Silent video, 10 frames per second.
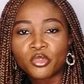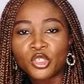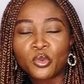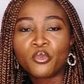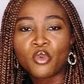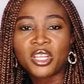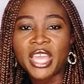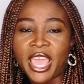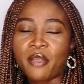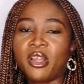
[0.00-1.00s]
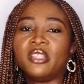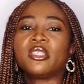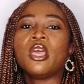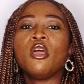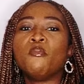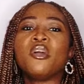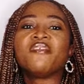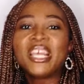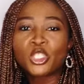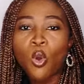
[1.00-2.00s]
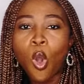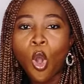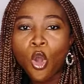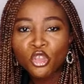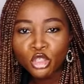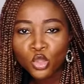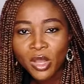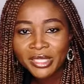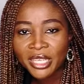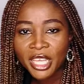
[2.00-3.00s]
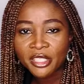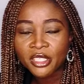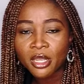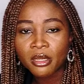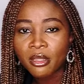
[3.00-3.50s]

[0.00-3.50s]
you know, running errands. But if that's all you do as an intern,